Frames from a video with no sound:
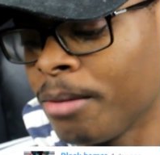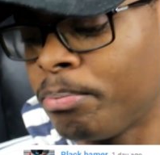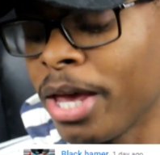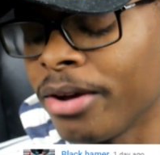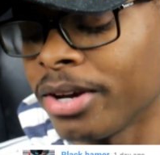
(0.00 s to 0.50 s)

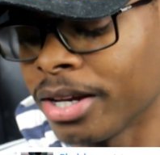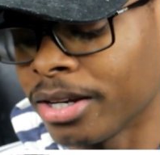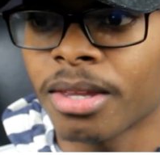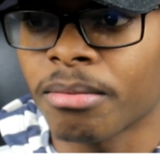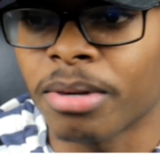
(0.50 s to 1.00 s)
Period.
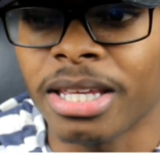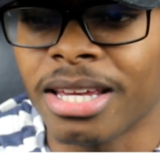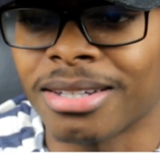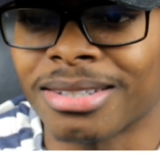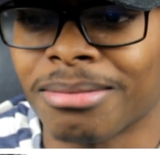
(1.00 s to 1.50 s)
But
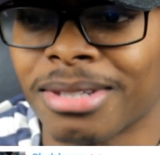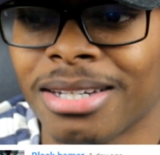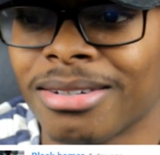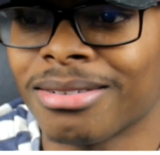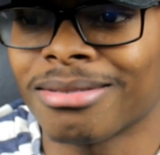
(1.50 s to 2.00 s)
yeah,
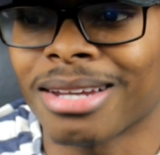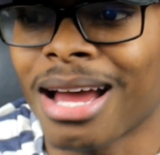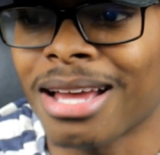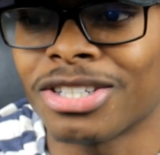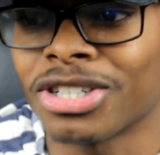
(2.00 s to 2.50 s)
something
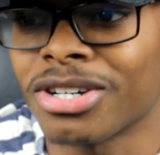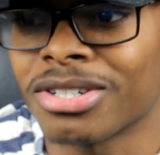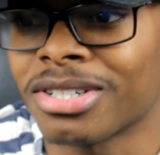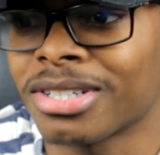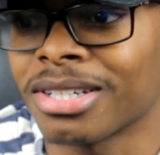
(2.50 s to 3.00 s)
God
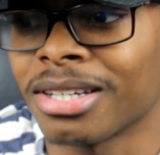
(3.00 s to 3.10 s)
Church,